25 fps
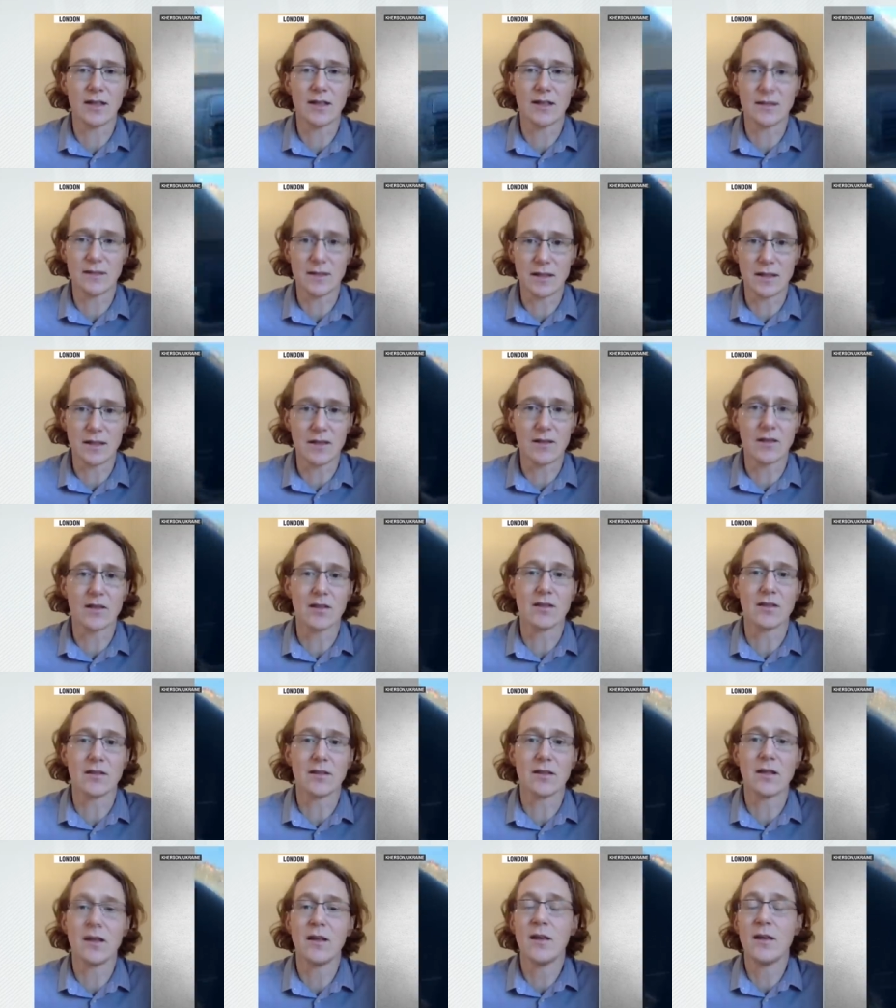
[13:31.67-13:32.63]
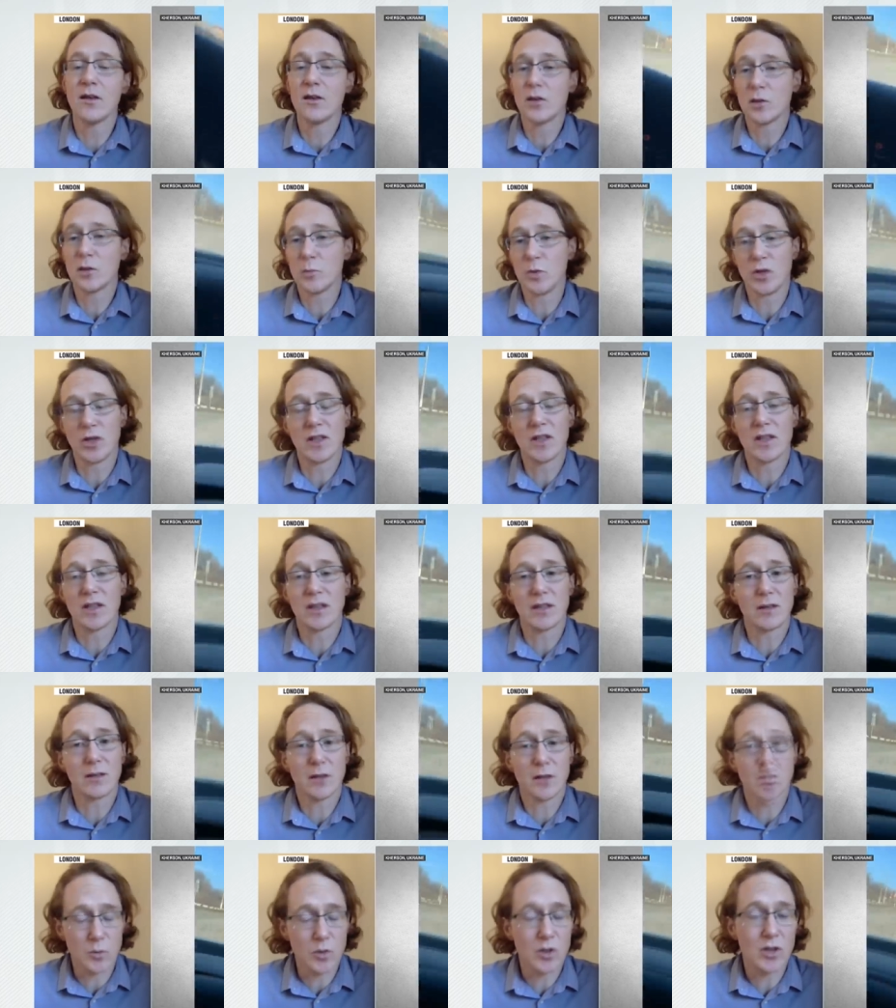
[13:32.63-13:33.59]
He's there, he's
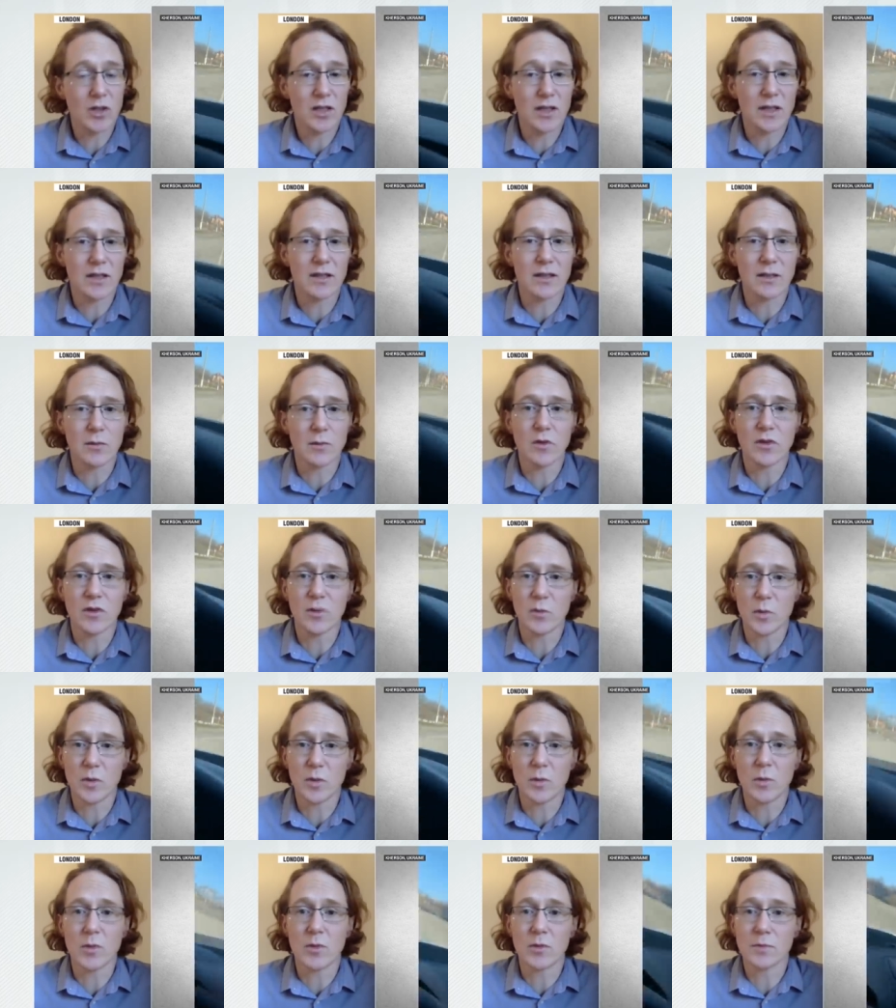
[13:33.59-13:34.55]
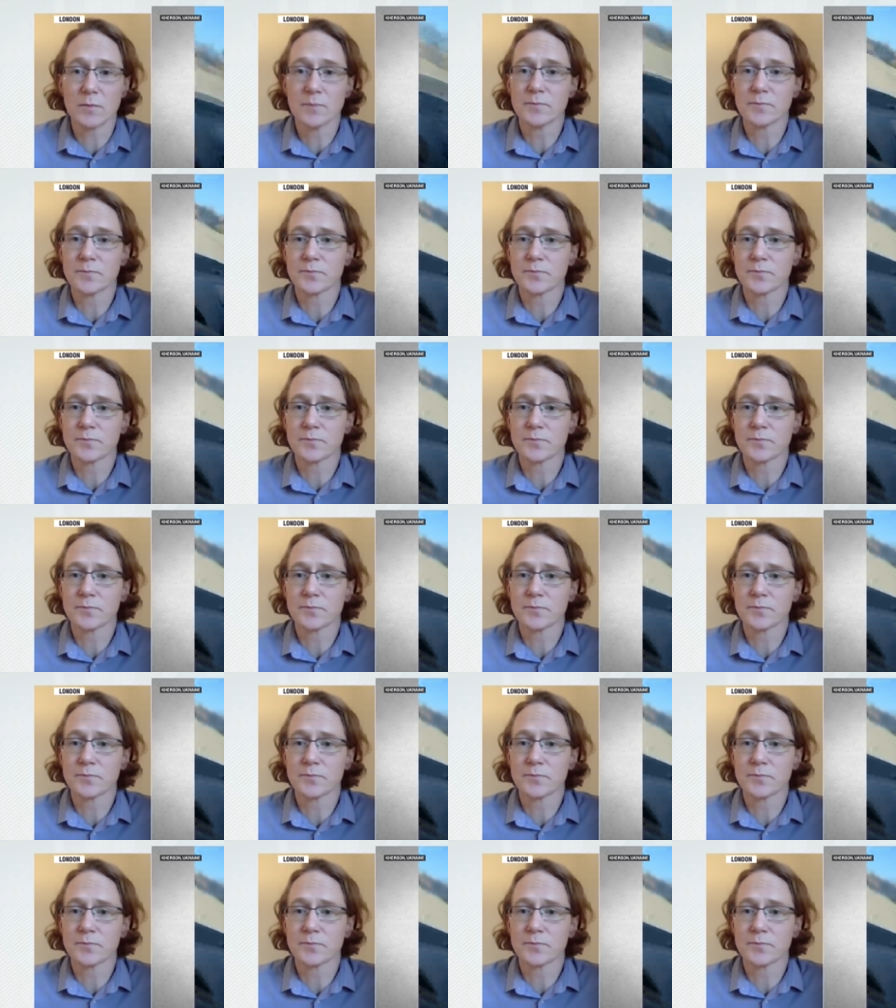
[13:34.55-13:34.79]
communicating with the people.